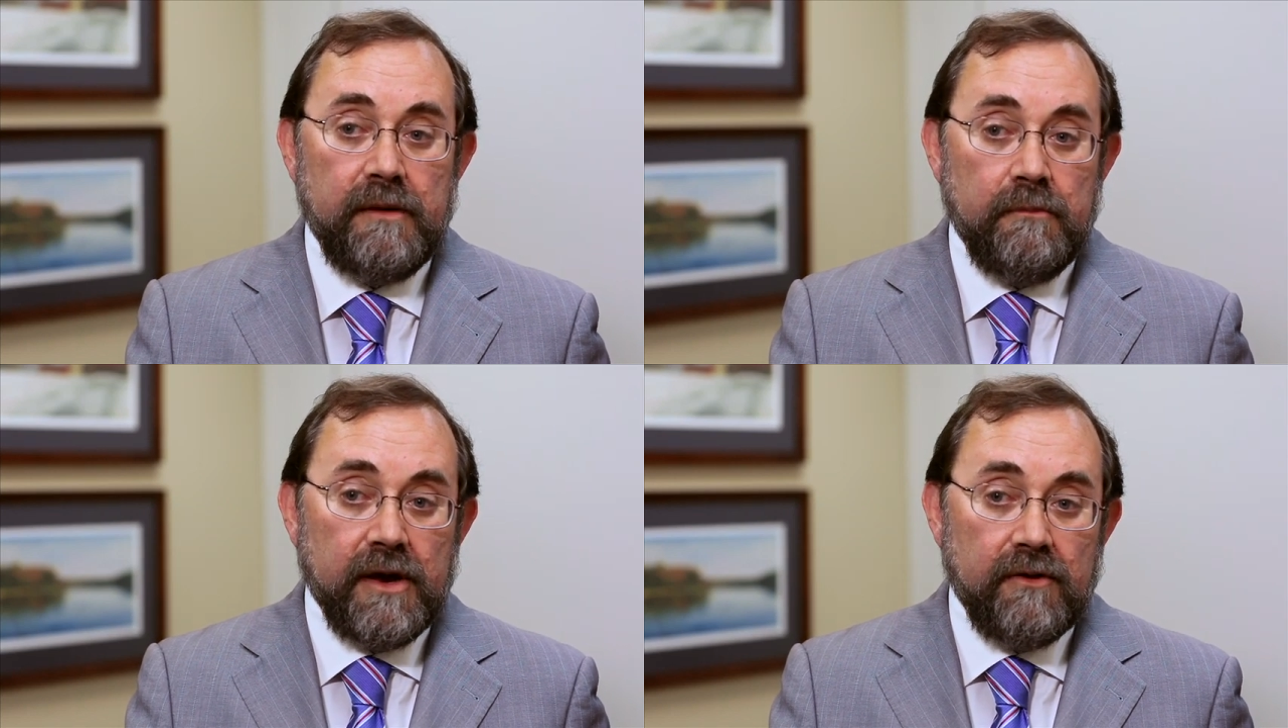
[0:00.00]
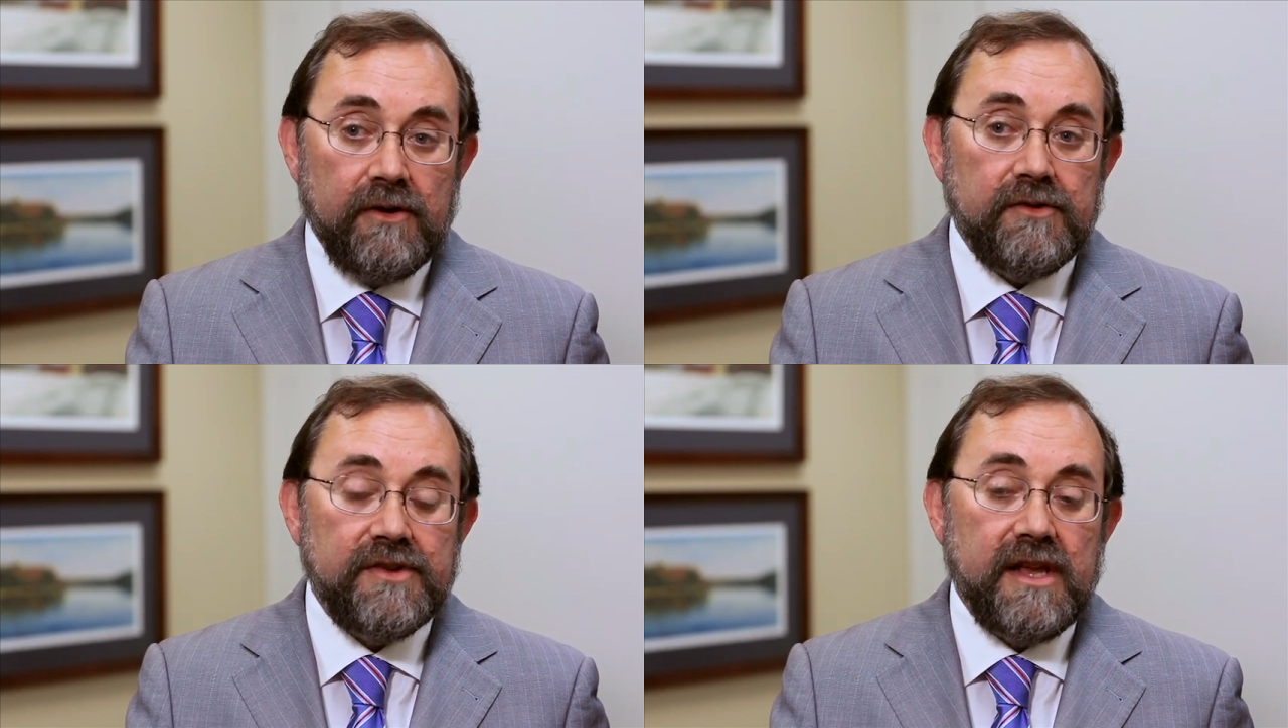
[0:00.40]
better
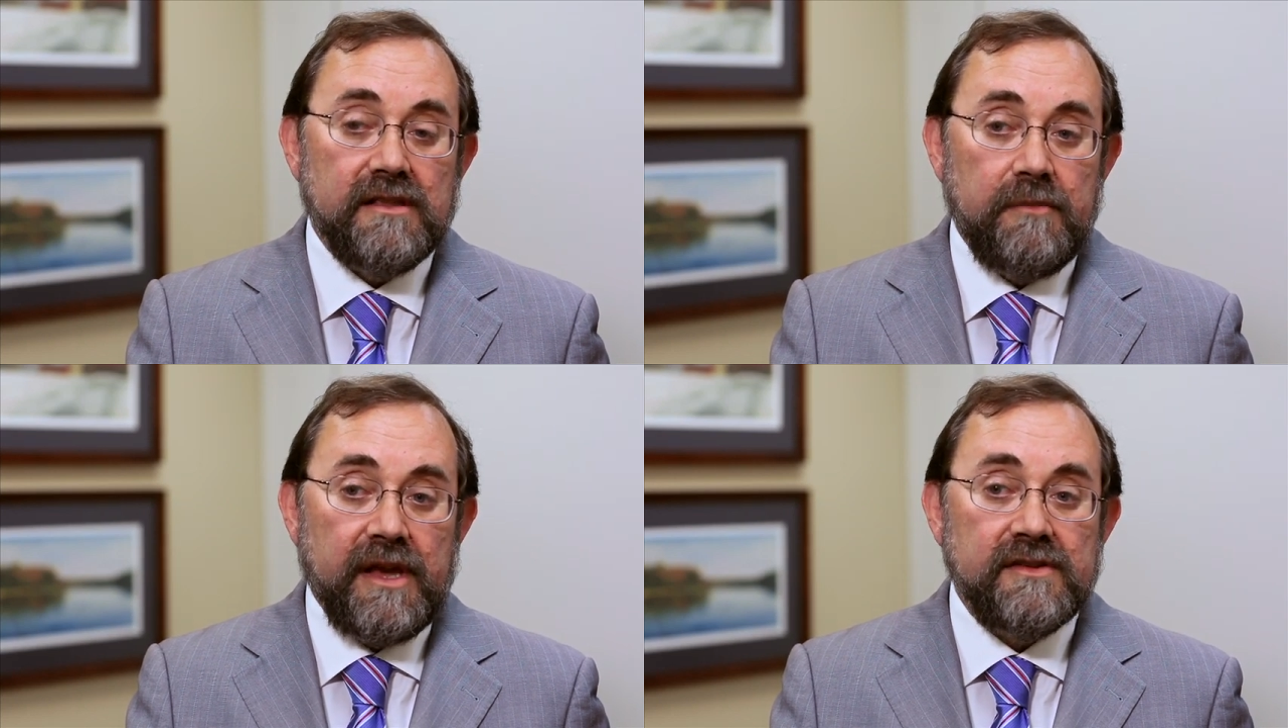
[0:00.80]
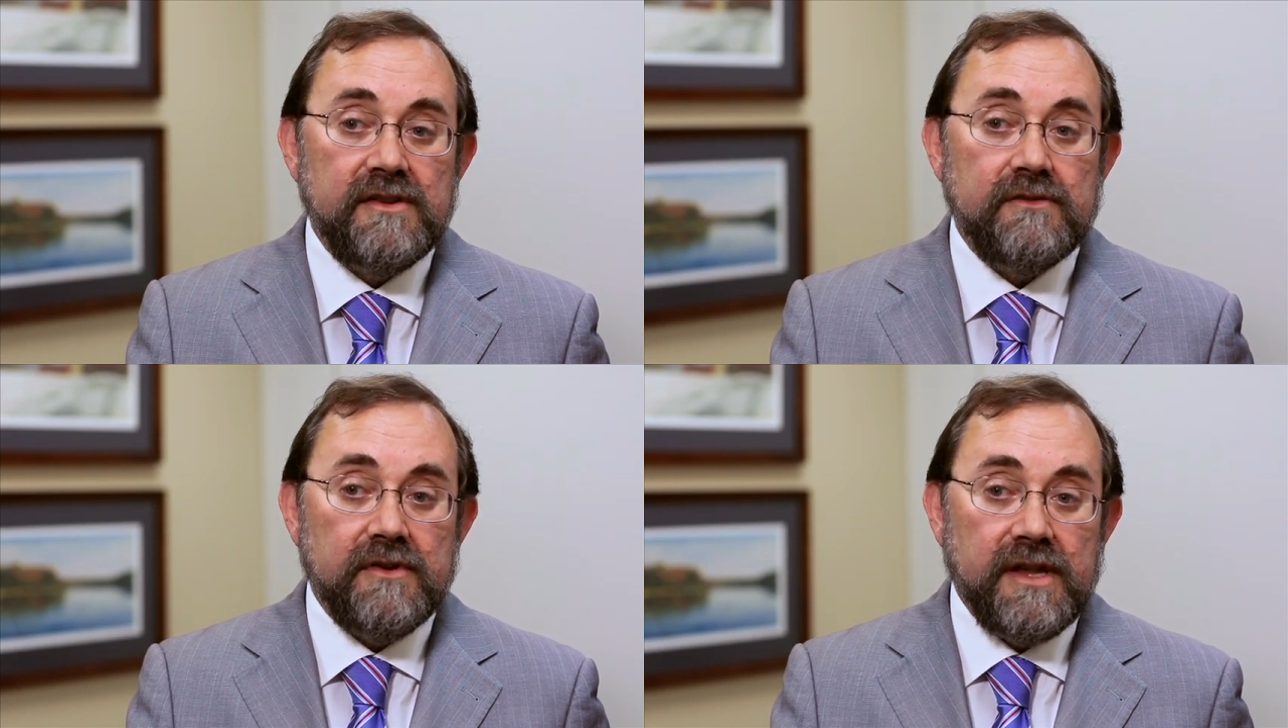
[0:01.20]
understand the
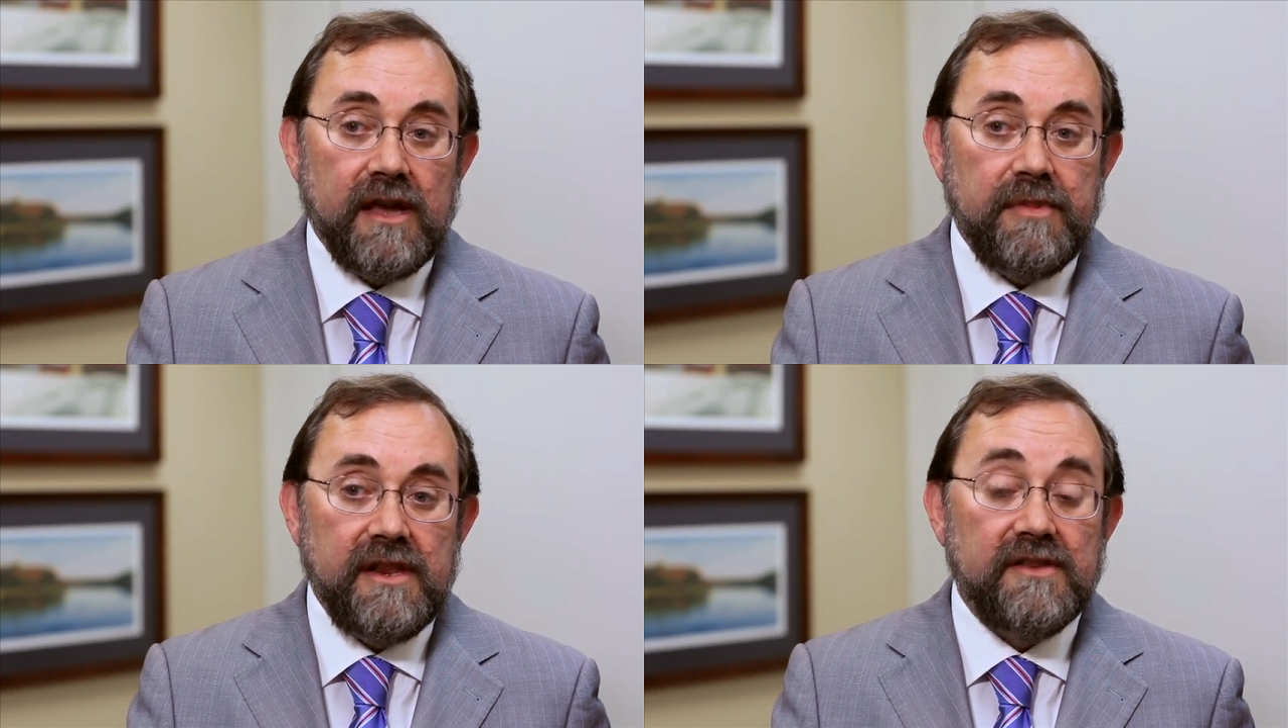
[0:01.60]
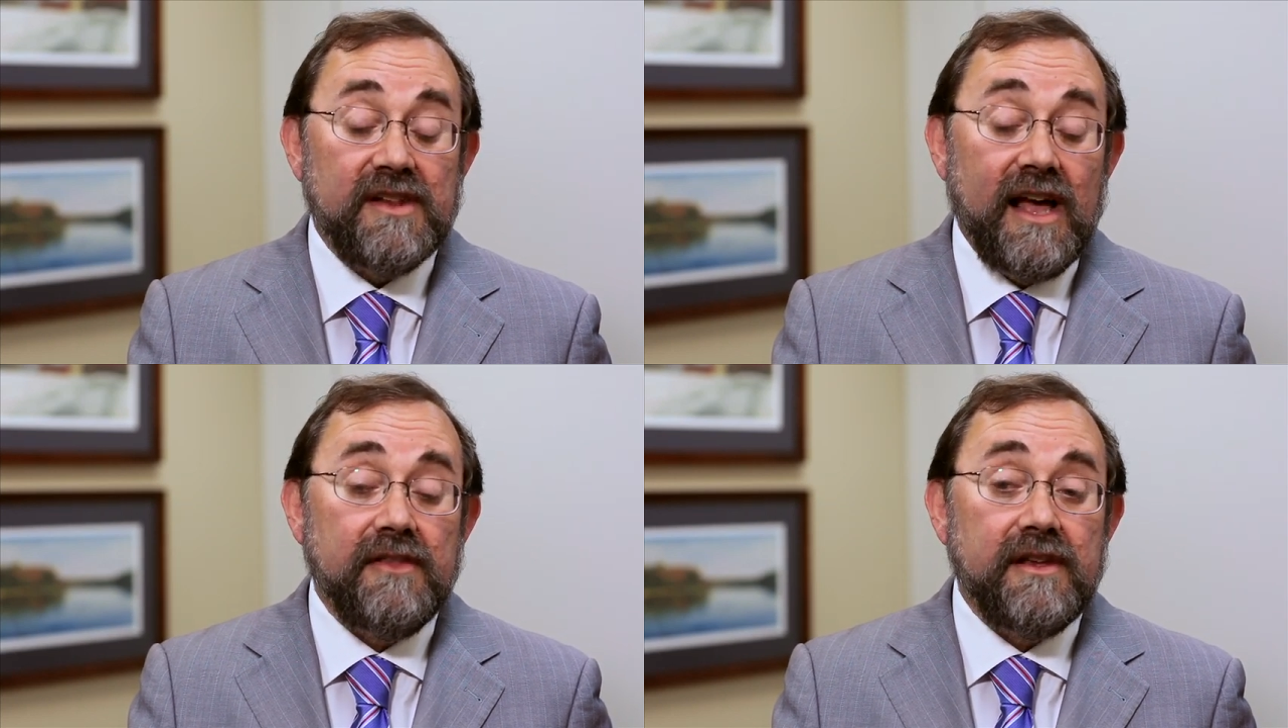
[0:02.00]
basis for diabetes
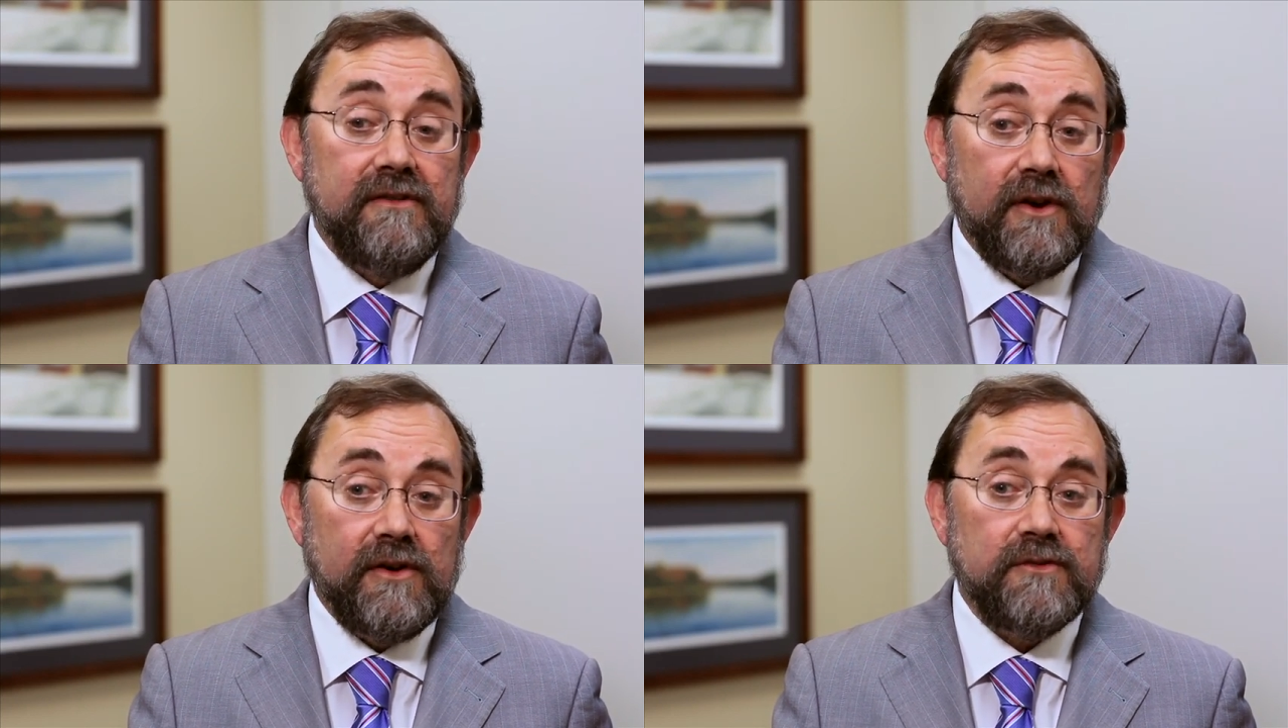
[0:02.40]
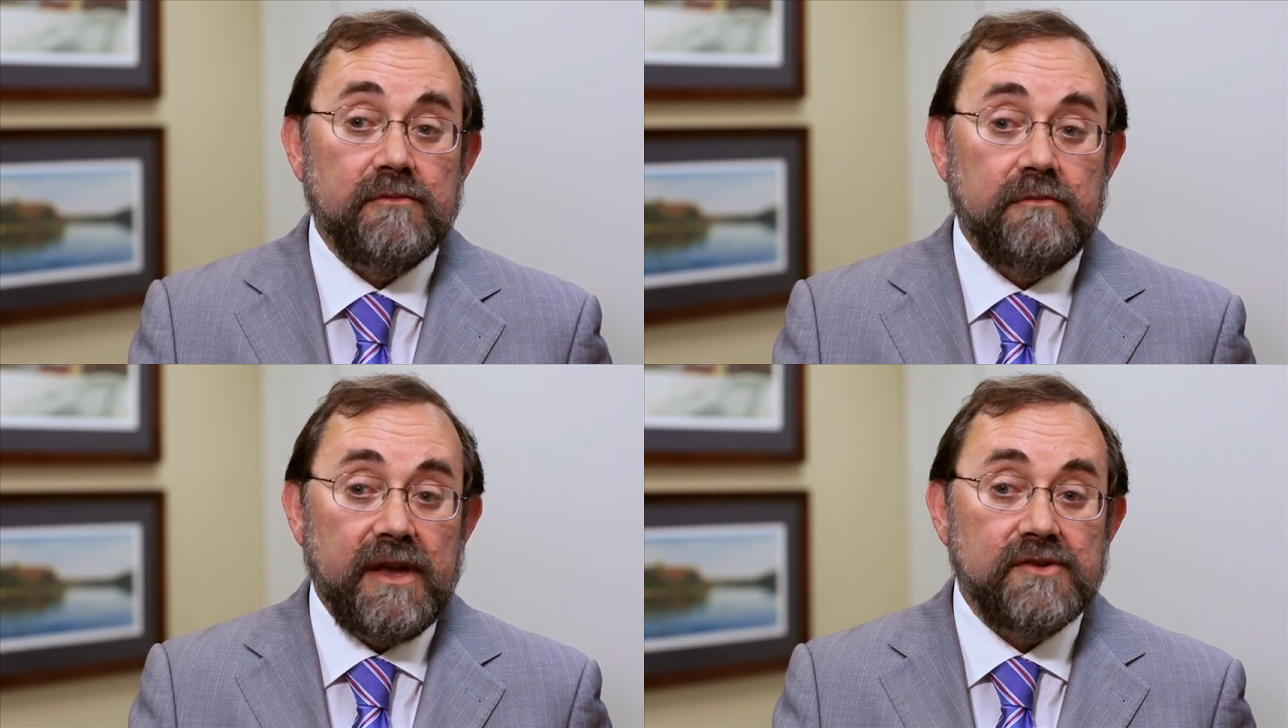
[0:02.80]
and how that varies
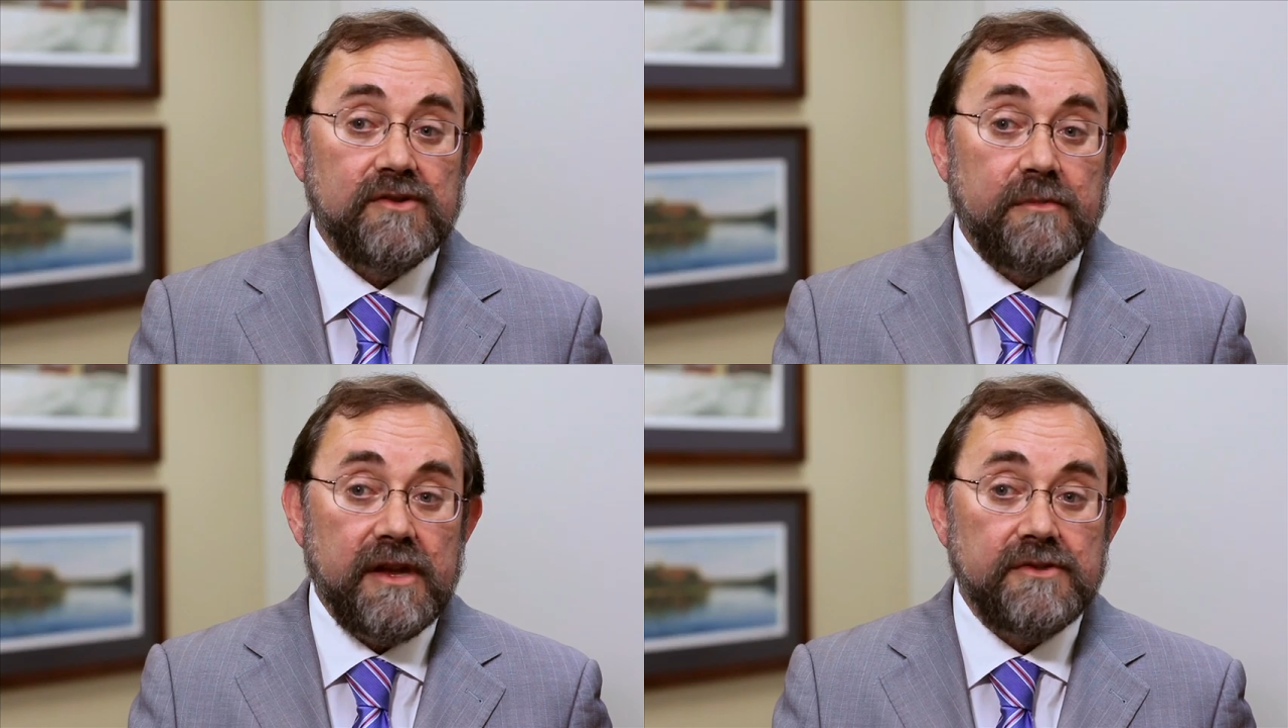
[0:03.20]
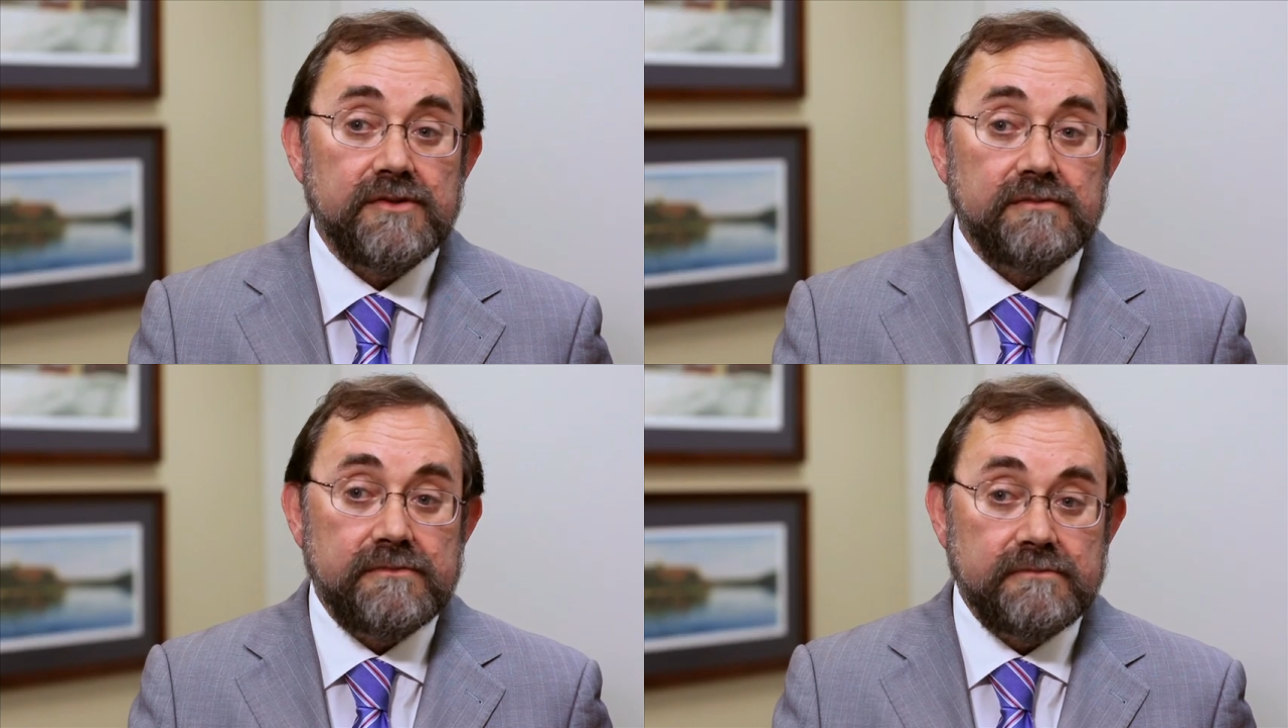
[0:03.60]
from patient to patient.